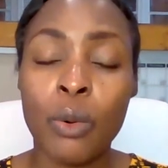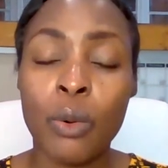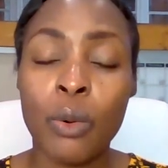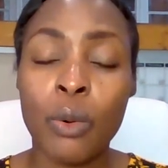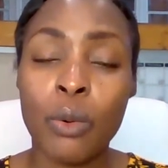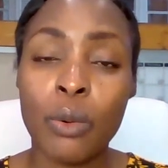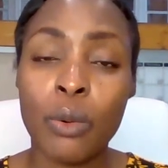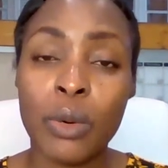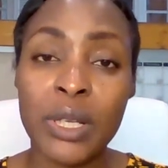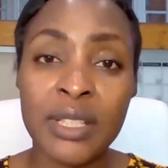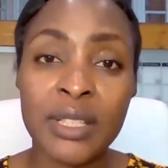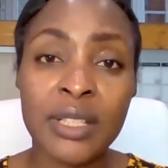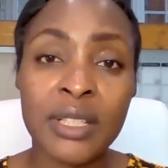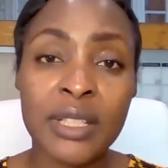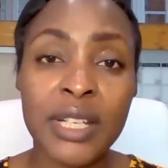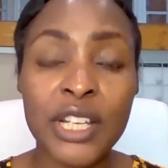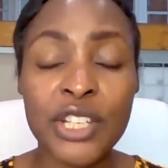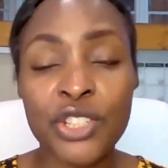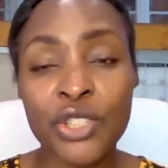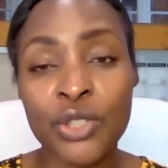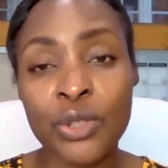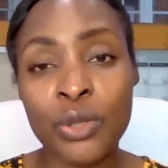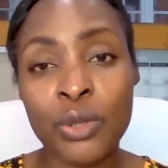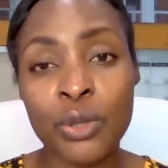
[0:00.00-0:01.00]
One is
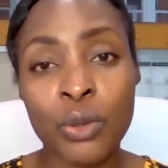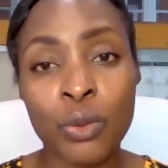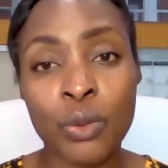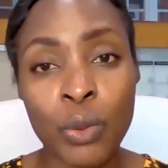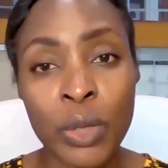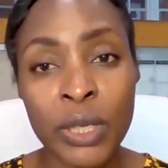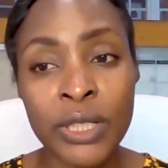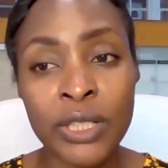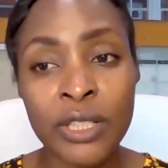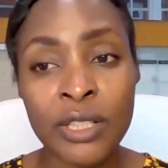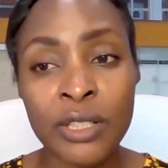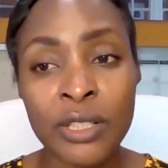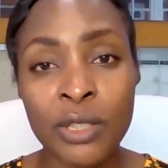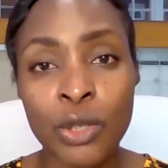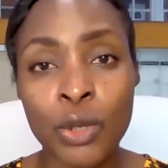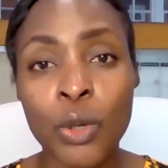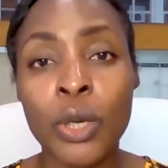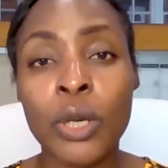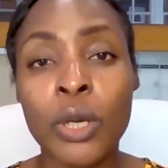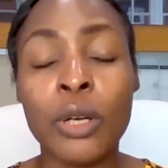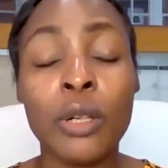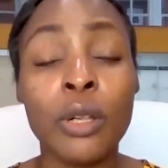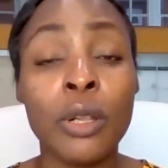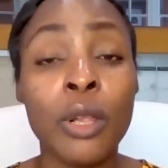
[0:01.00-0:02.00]
international, one is
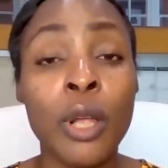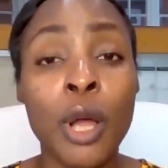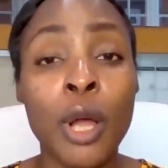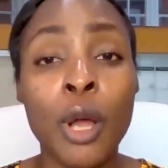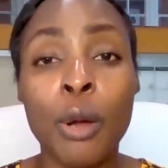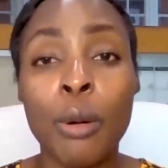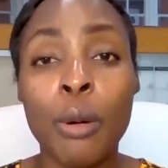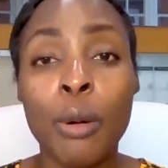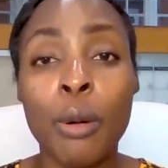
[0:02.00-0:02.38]
local,